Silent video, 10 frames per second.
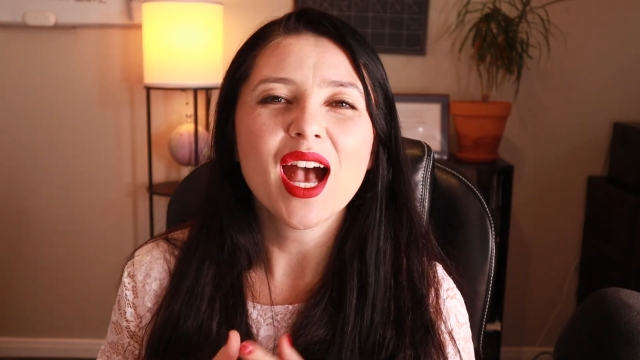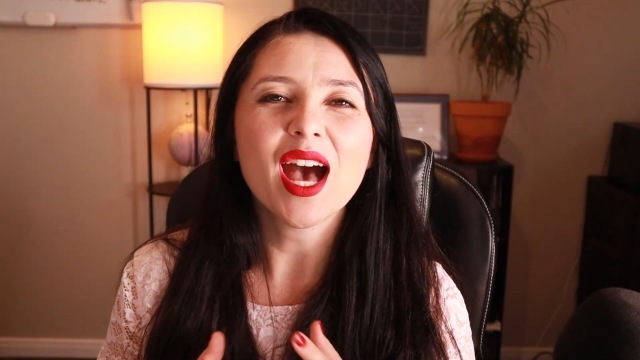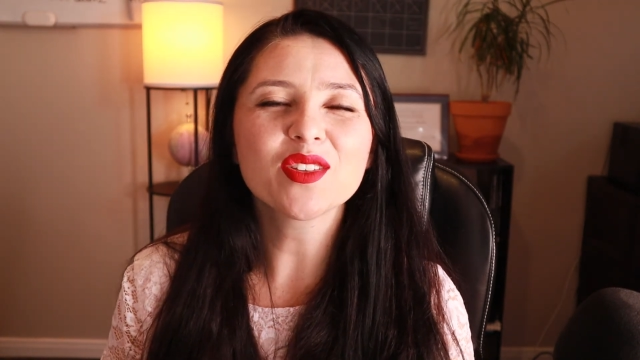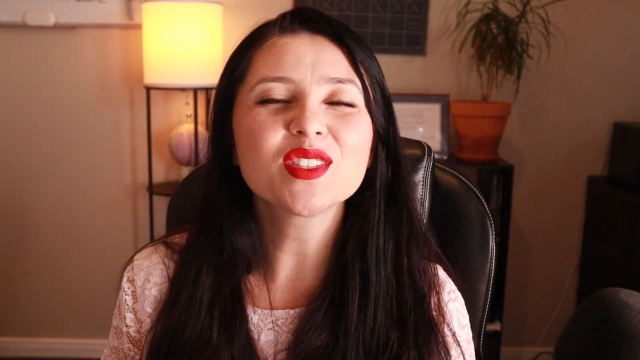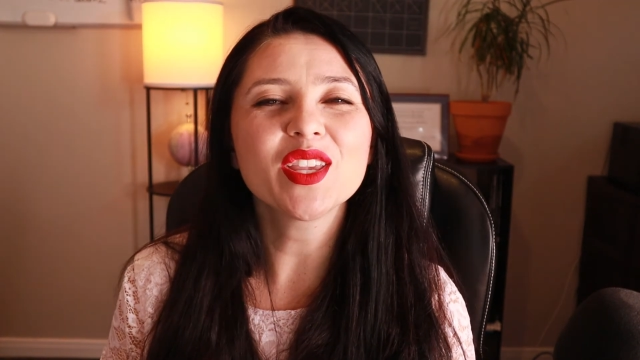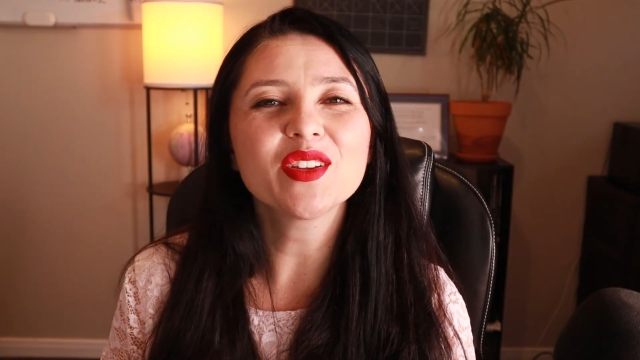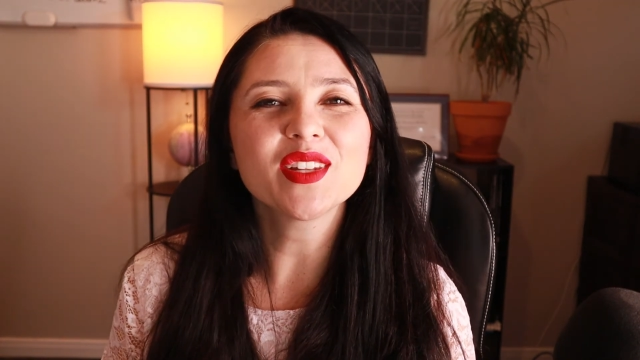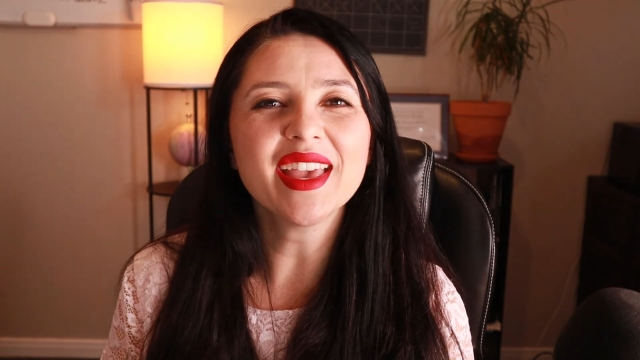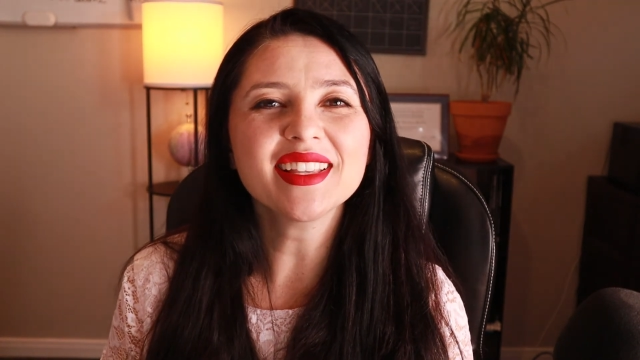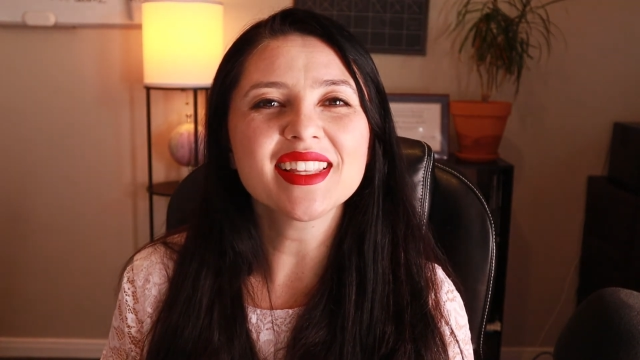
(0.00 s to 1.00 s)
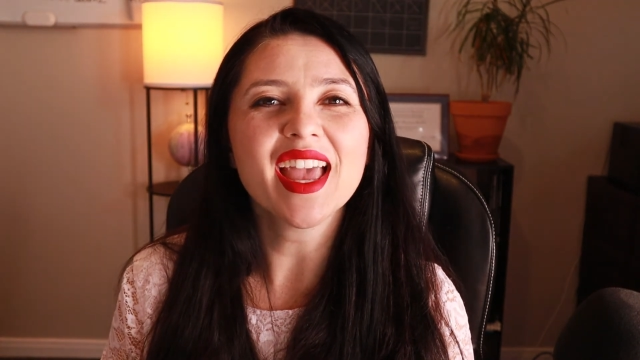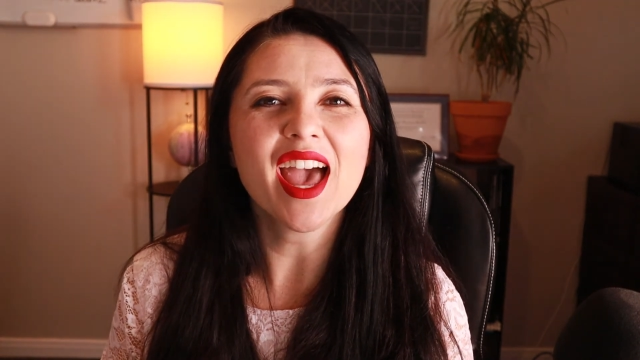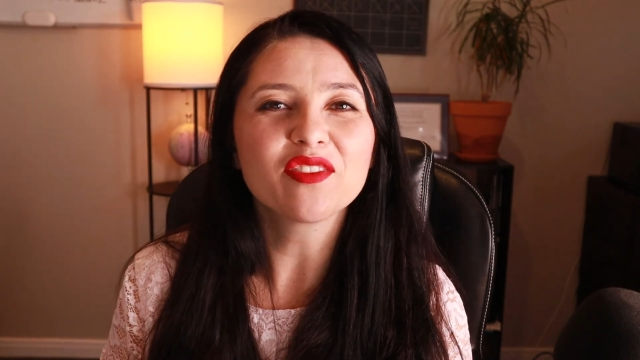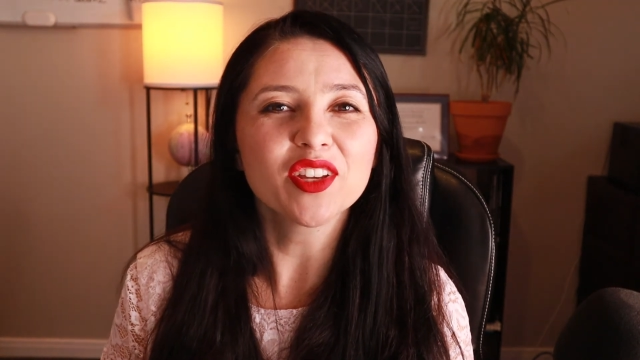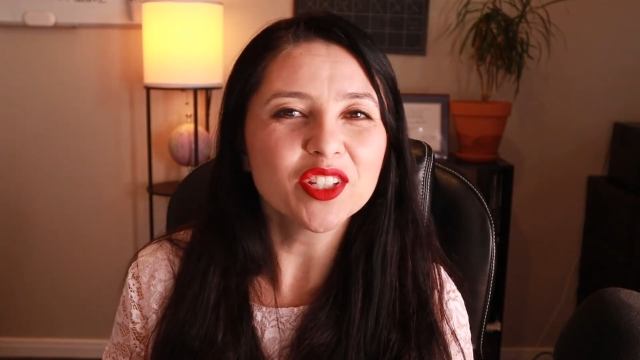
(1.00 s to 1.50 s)
I'll see you next.
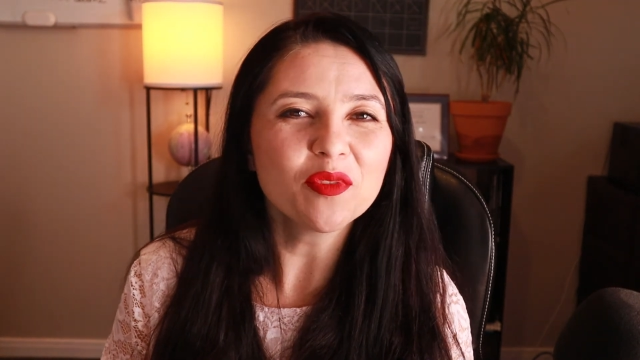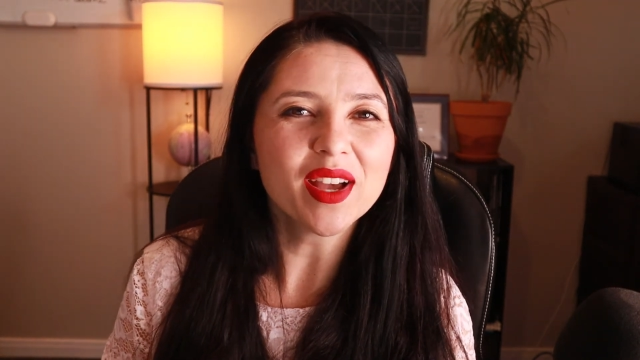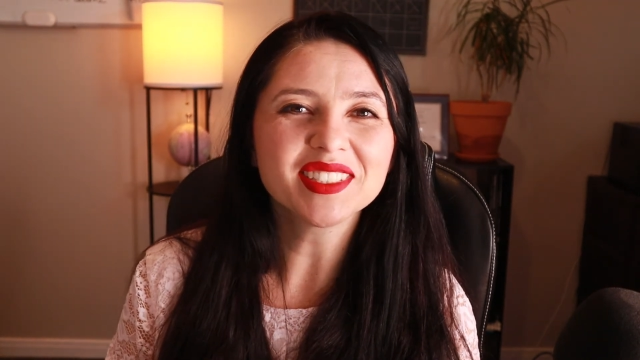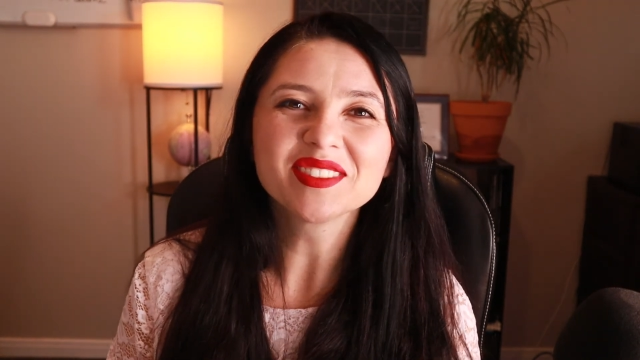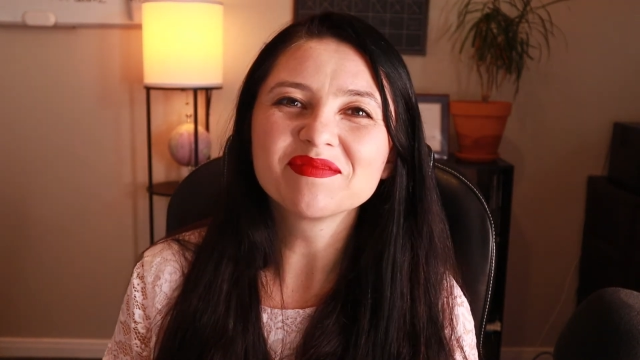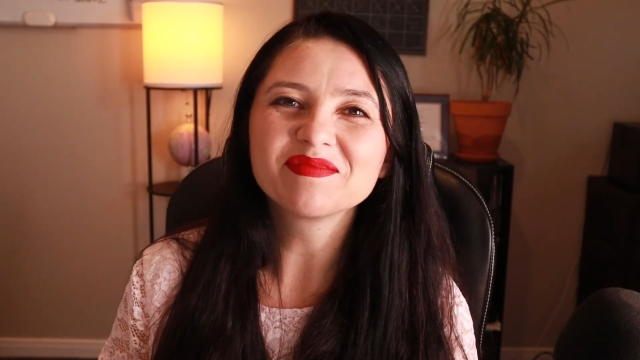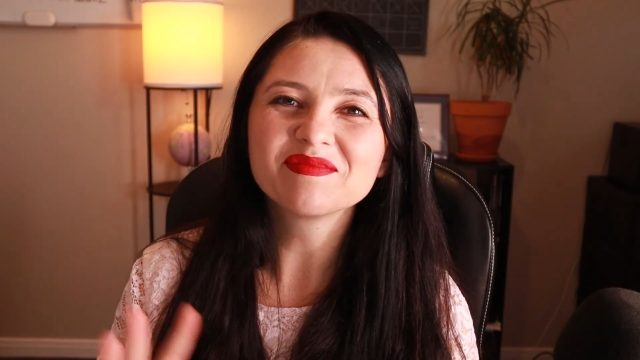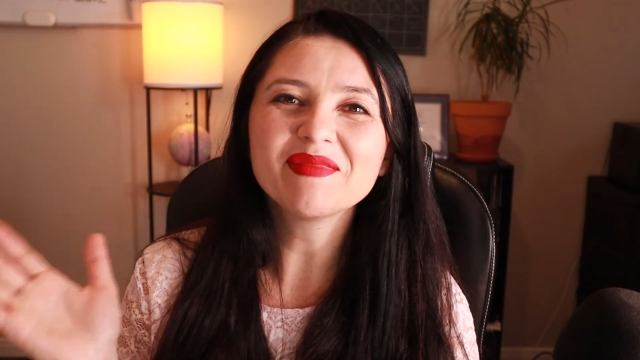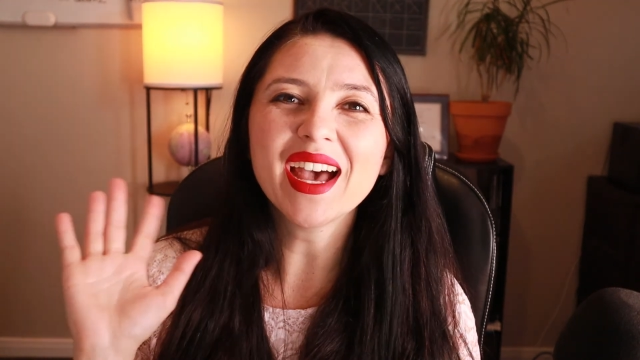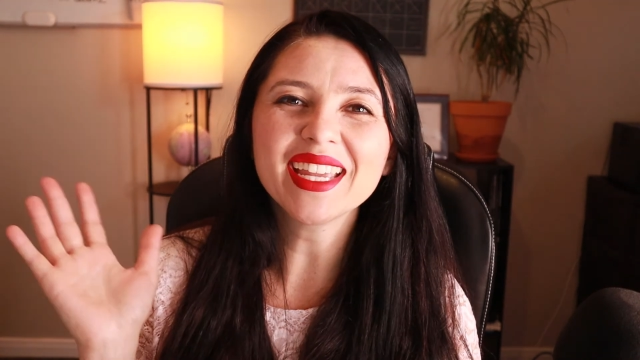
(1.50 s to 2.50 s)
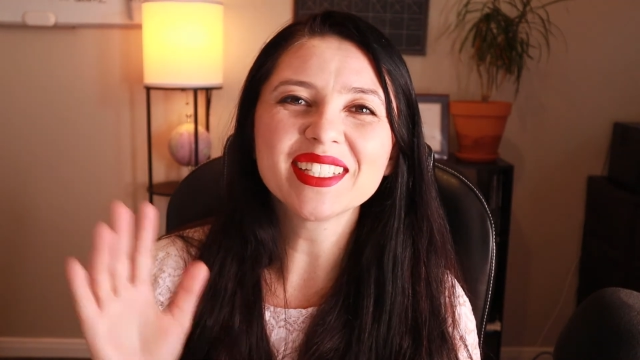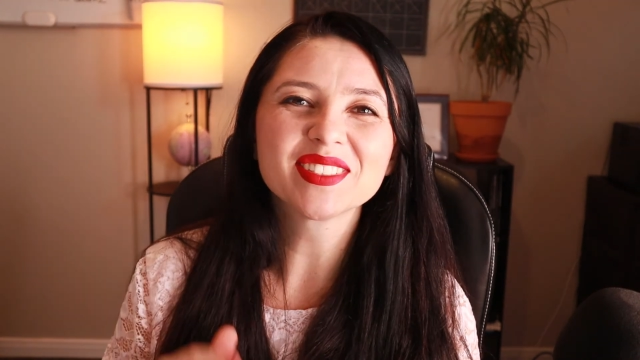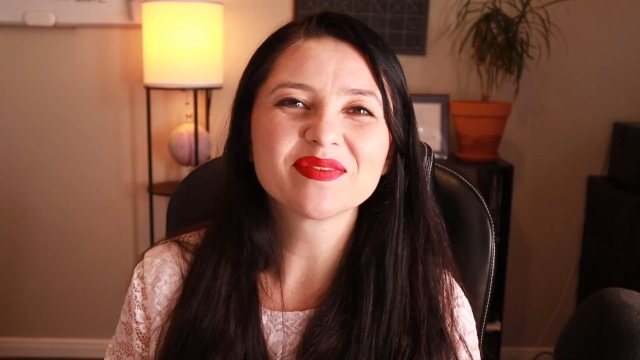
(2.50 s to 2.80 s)
Have a good one. Bye!